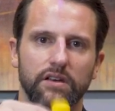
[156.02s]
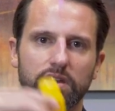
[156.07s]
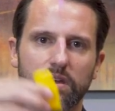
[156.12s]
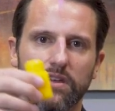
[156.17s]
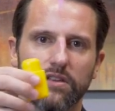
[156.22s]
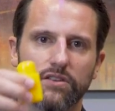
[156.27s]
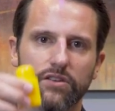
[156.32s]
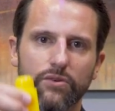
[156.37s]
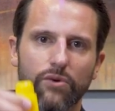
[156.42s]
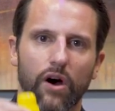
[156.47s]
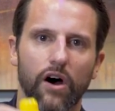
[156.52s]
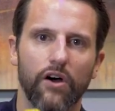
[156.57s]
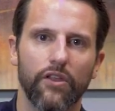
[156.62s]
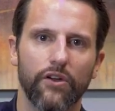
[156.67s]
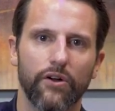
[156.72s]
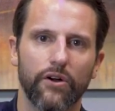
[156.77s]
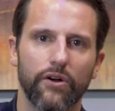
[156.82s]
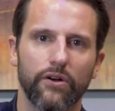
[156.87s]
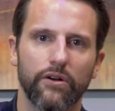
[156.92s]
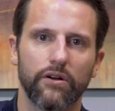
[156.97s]
into
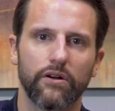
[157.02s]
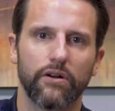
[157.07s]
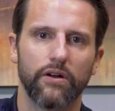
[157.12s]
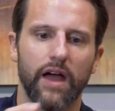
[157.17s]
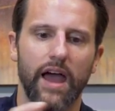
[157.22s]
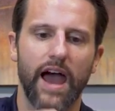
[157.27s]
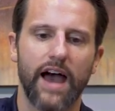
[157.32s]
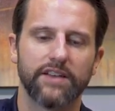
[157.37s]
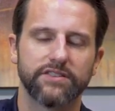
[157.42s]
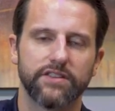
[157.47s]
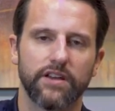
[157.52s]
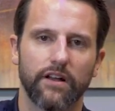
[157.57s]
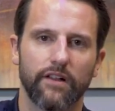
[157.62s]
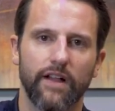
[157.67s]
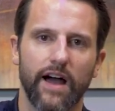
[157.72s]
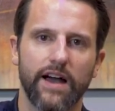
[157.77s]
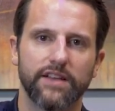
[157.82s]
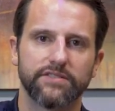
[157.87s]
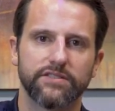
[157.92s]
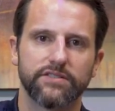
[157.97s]
other asset
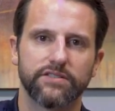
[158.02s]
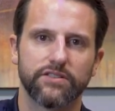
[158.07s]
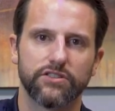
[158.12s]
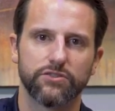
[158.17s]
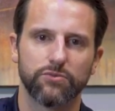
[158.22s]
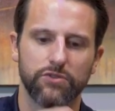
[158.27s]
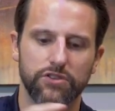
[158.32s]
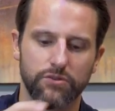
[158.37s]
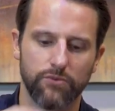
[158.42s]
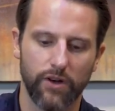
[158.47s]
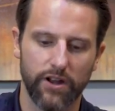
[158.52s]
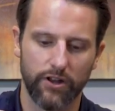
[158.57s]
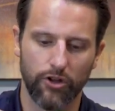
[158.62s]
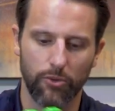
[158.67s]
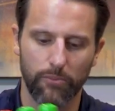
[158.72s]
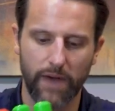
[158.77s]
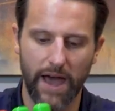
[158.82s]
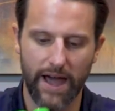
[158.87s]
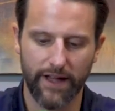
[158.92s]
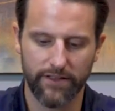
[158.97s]
classes. Because what you want to go
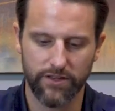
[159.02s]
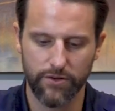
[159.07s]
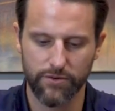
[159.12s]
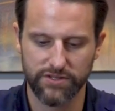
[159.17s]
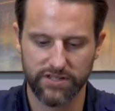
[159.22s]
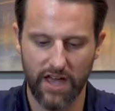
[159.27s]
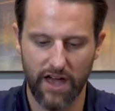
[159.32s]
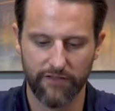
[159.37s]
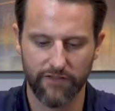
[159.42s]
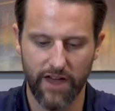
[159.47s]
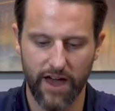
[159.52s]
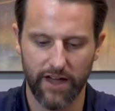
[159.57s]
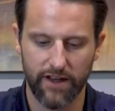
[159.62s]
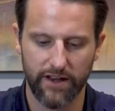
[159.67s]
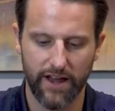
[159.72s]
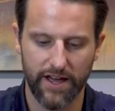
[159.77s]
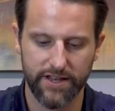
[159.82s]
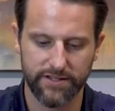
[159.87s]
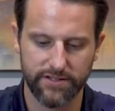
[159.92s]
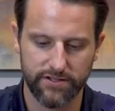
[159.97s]
back to is have that
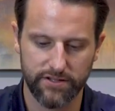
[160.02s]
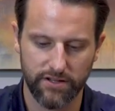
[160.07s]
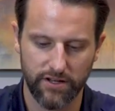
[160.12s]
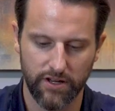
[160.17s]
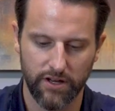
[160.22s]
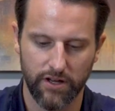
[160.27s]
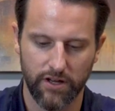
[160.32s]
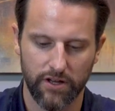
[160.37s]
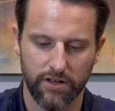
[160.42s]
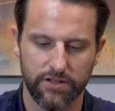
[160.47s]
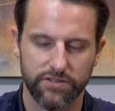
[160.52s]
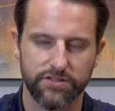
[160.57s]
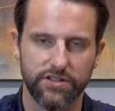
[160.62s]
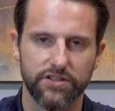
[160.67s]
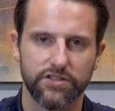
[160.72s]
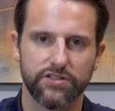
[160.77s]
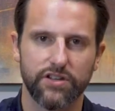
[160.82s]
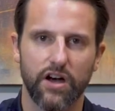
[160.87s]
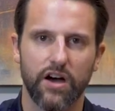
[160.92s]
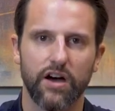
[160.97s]
nice
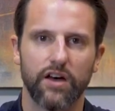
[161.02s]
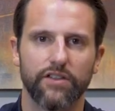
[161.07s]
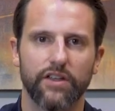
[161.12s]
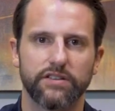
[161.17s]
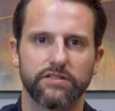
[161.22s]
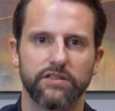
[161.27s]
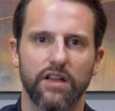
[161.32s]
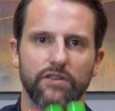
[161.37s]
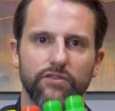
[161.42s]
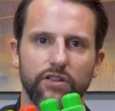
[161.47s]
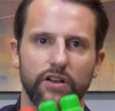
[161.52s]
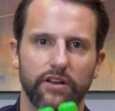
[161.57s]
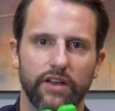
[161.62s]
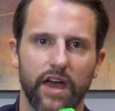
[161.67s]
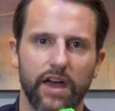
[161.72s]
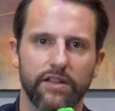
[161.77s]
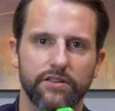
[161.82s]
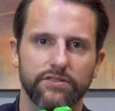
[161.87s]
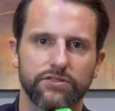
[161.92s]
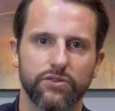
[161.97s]
seesaw that's level
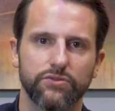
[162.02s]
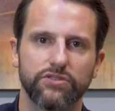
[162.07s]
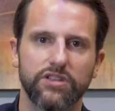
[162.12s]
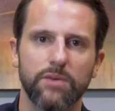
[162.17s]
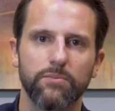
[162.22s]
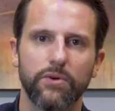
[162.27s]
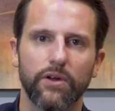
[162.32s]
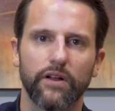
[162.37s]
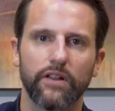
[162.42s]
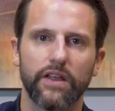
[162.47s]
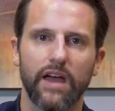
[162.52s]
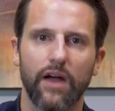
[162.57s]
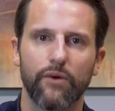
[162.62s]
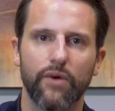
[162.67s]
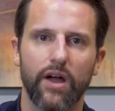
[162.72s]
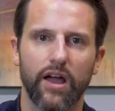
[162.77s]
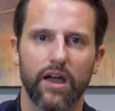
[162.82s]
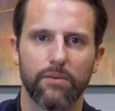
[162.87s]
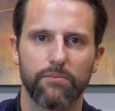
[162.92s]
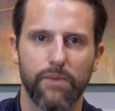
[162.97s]
again. So typically, I
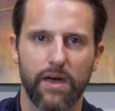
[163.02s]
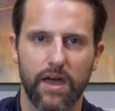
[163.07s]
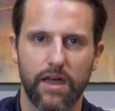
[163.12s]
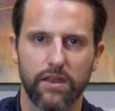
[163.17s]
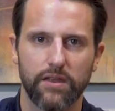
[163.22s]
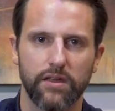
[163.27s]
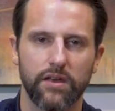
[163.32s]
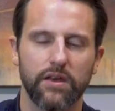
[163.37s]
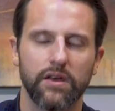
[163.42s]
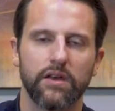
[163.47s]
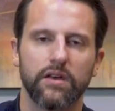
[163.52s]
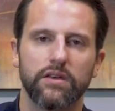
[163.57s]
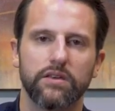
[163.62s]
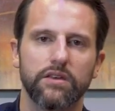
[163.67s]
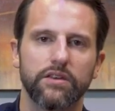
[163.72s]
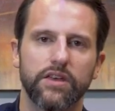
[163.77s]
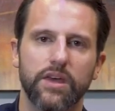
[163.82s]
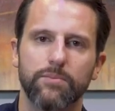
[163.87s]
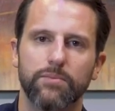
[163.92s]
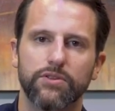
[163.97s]
recommend
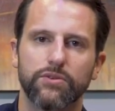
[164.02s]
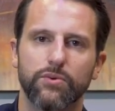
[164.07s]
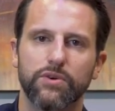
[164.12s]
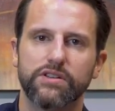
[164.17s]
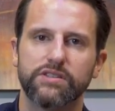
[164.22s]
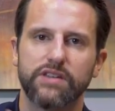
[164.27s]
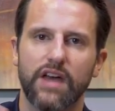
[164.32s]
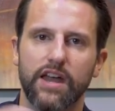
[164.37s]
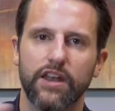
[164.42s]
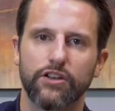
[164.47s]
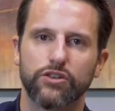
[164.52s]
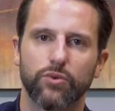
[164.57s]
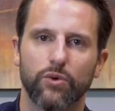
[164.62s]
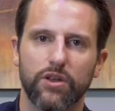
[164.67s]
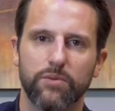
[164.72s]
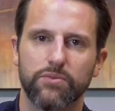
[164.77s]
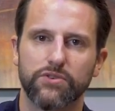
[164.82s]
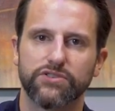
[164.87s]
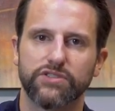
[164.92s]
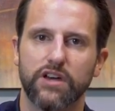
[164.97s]
you keep between 10 and
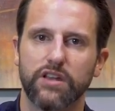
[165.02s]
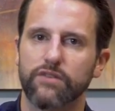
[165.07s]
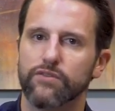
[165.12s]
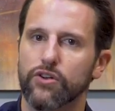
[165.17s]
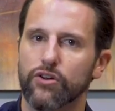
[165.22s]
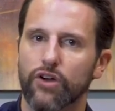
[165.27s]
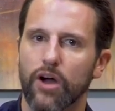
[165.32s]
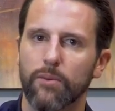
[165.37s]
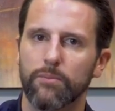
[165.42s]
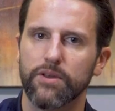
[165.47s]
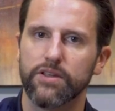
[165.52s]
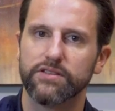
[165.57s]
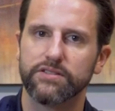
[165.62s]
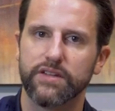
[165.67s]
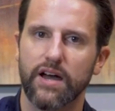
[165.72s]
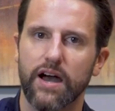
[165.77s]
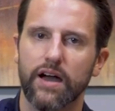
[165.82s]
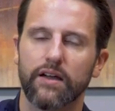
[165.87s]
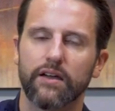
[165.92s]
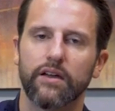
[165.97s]
20% of your company
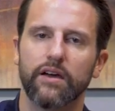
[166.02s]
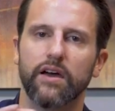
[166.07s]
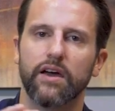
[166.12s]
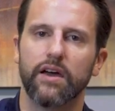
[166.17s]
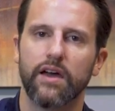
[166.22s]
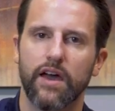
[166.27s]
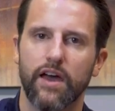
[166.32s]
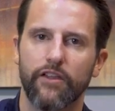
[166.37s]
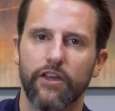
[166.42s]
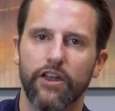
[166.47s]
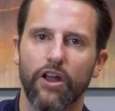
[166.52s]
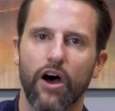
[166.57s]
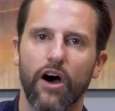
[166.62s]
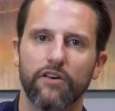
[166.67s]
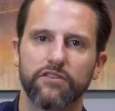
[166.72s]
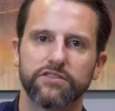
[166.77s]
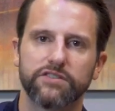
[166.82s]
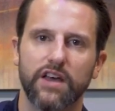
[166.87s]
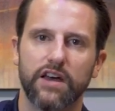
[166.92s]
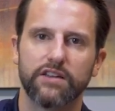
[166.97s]
stock, and then
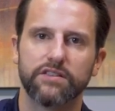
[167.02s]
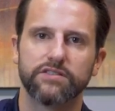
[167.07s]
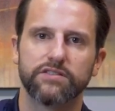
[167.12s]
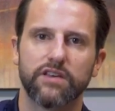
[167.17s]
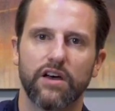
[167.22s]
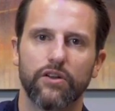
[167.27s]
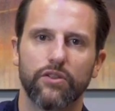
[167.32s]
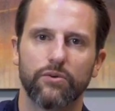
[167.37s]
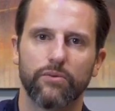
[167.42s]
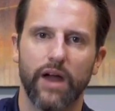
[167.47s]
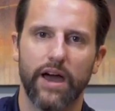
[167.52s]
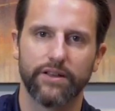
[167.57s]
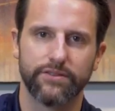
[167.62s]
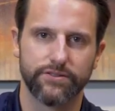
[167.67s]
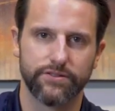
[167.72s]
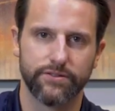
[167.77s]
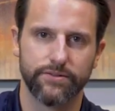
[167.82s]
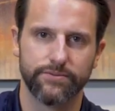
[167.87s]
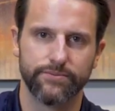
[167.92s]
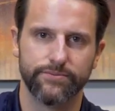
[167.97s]
offset and sell the
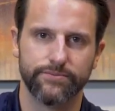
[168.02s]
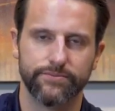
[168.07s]
rest.